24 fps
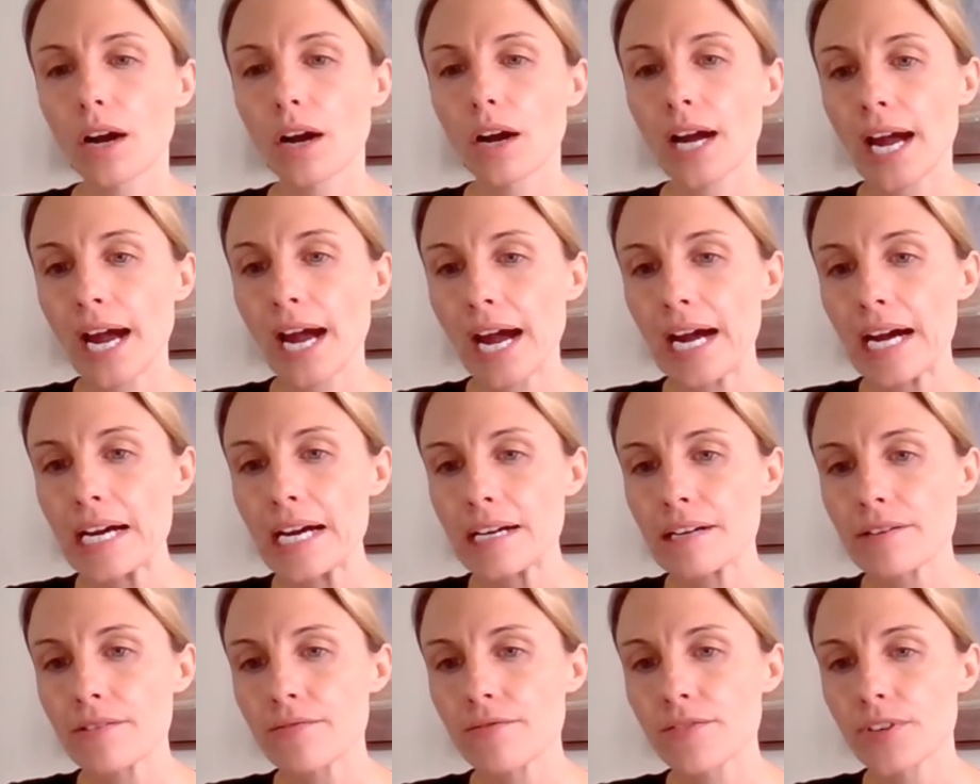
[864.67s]

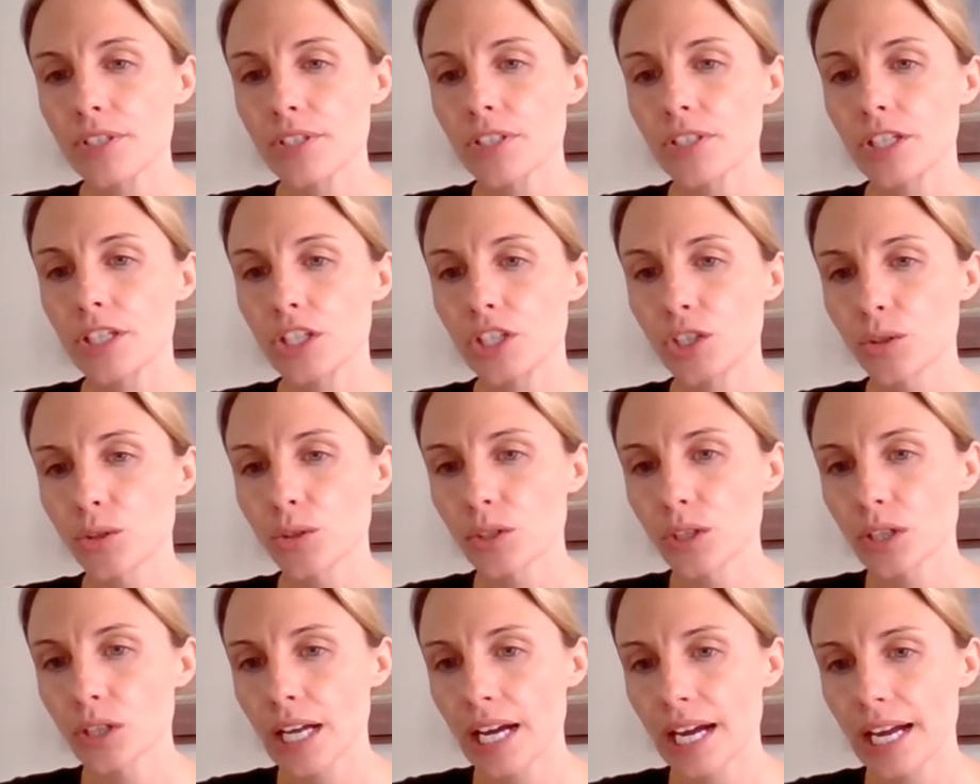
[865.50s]
have to
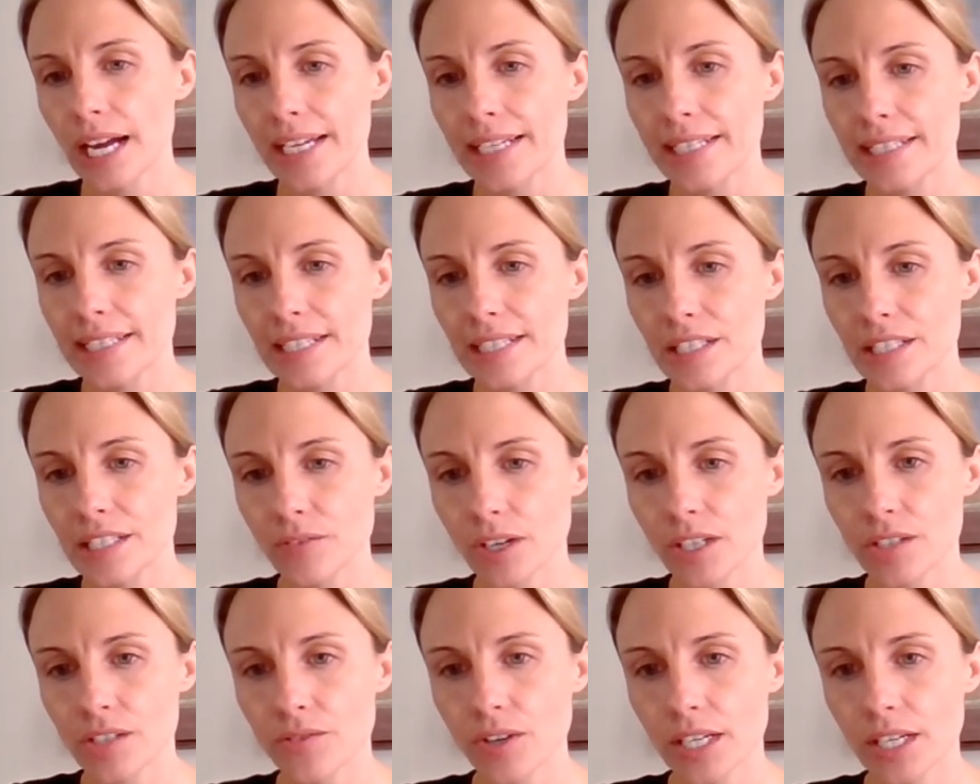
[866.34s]
utilize as
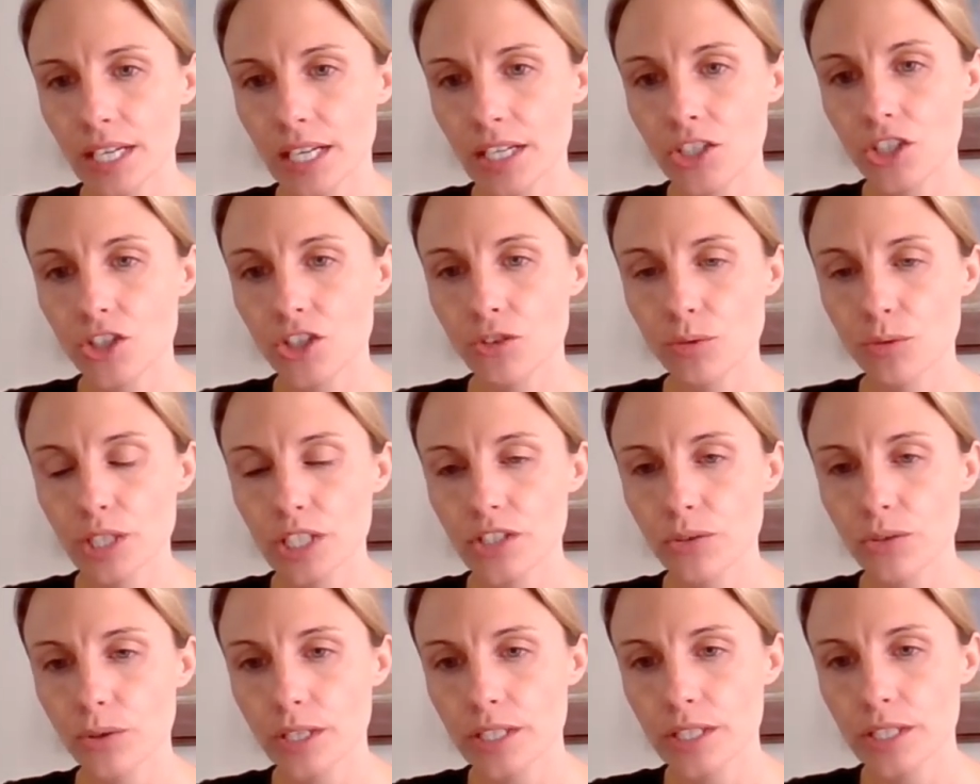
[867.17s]
far as financial
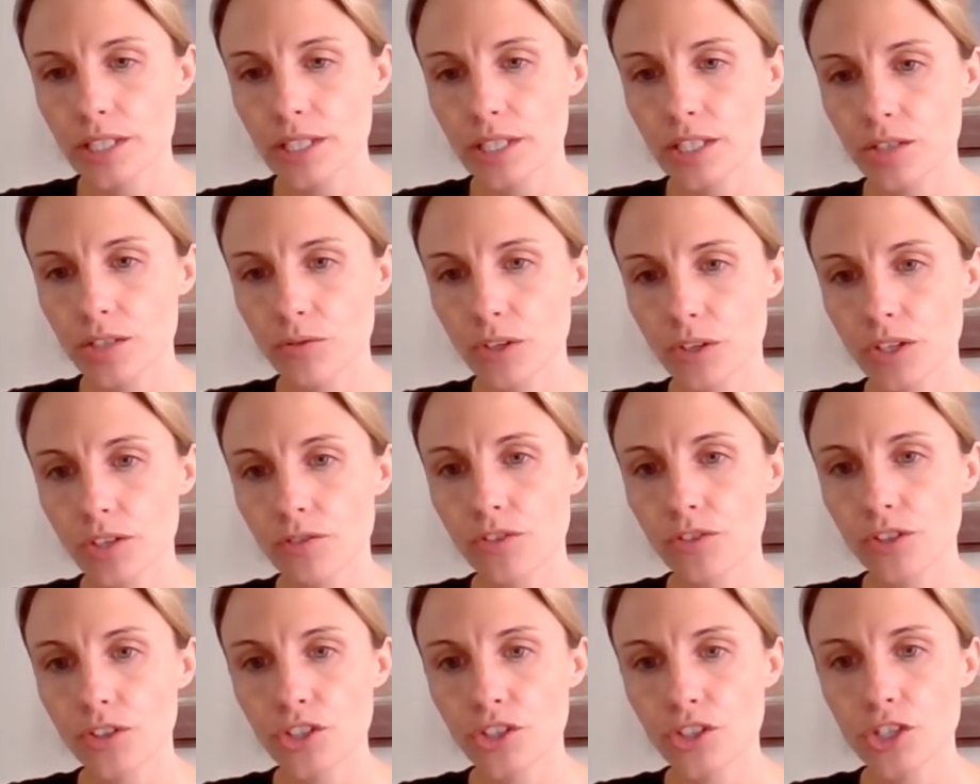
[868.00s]
resources for the
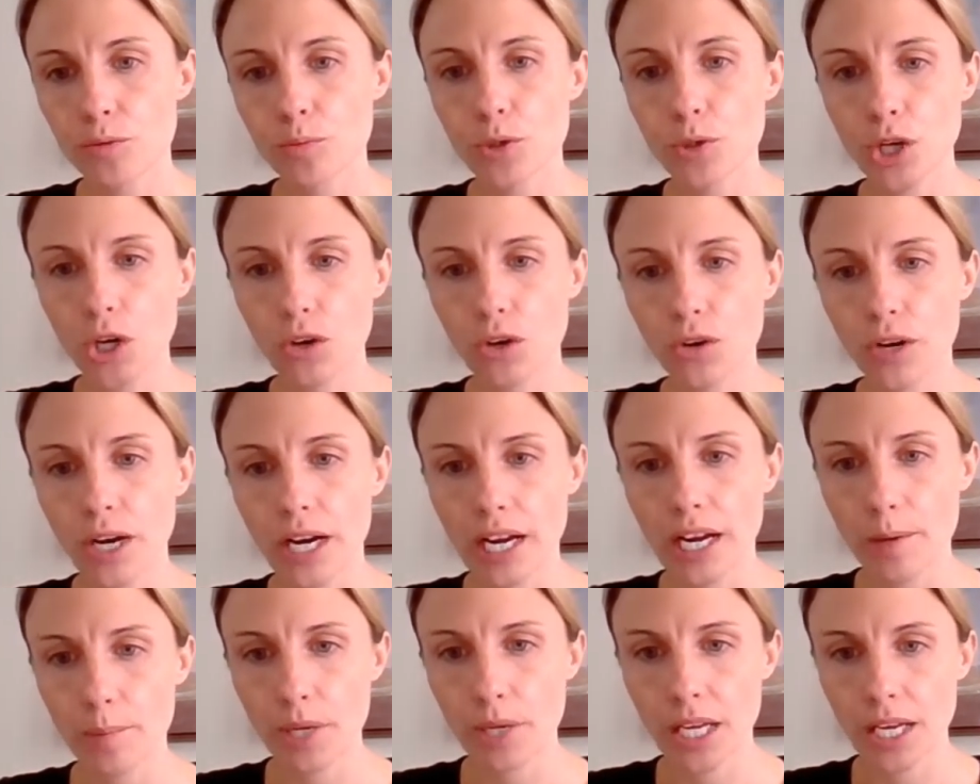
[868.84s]
future
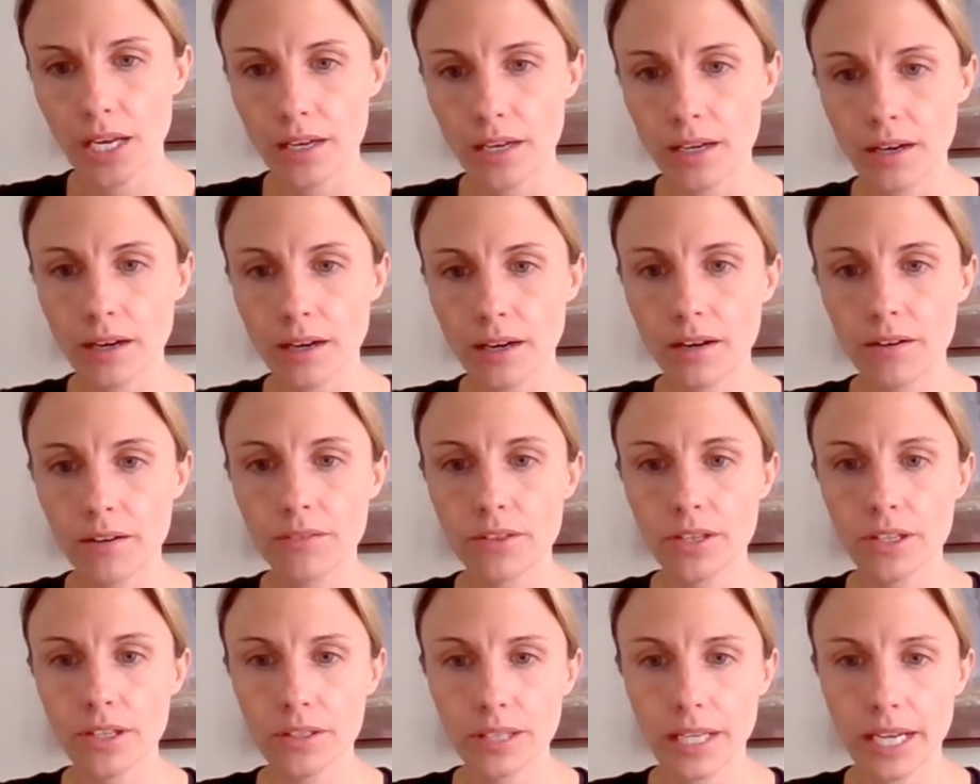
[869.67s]
programming of
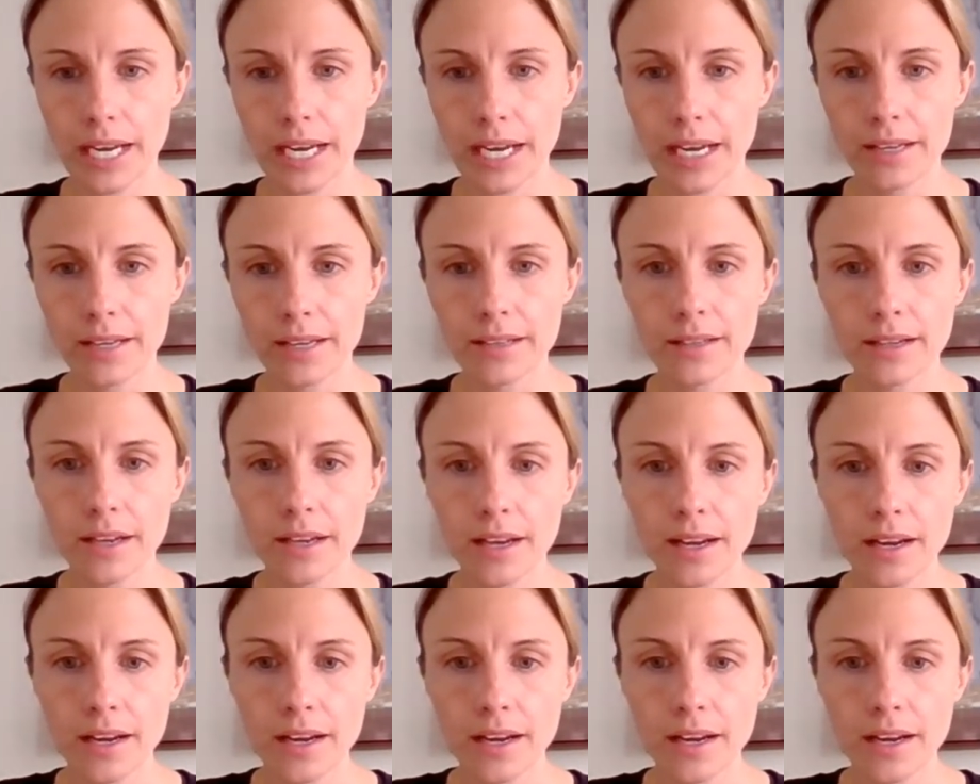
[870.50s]
the land.